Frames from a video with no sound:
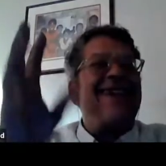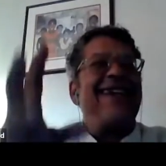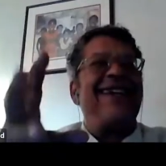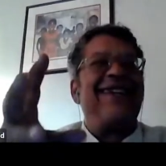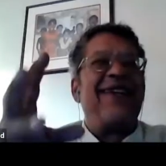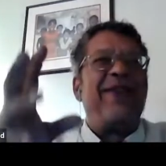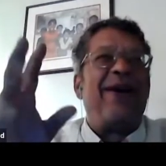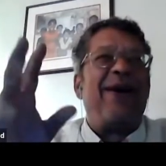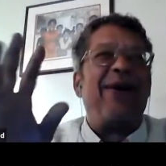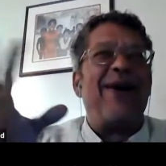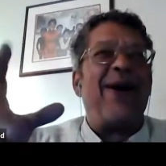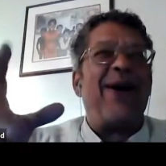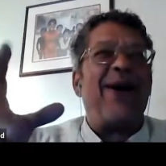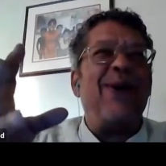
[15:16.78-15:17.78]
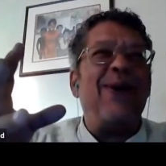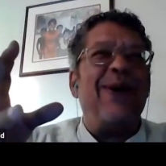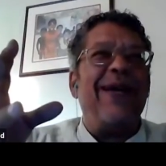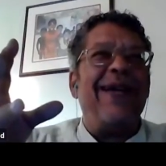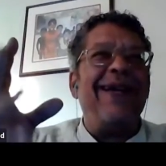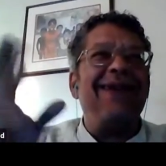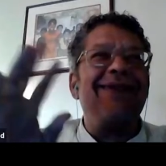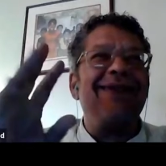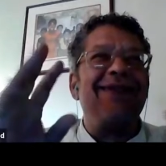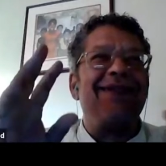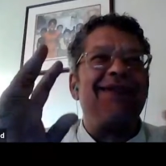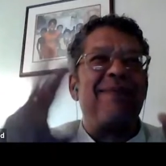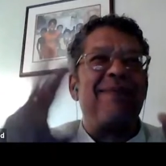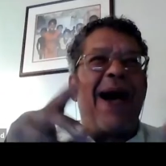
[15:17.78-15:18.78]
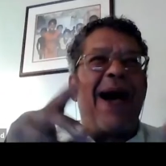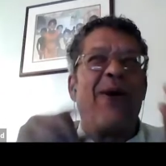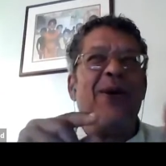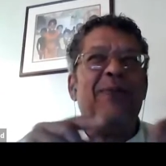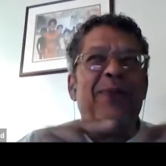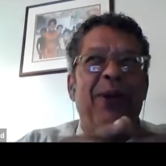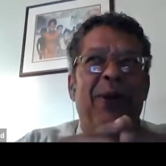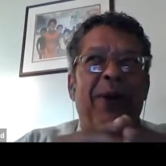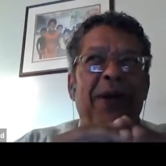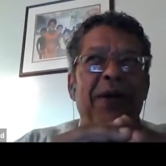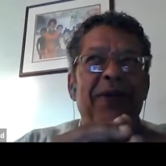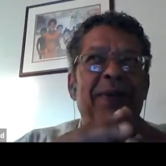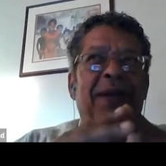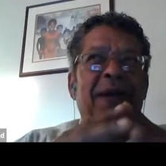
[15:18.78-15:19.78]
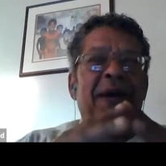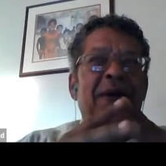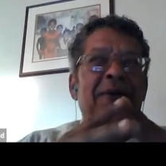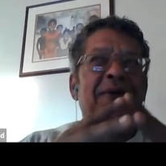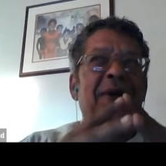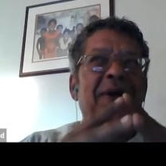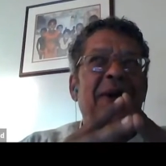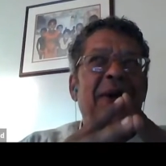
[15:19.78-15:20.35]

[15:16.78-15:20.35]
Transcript: say, the whole ignorance about opioids, because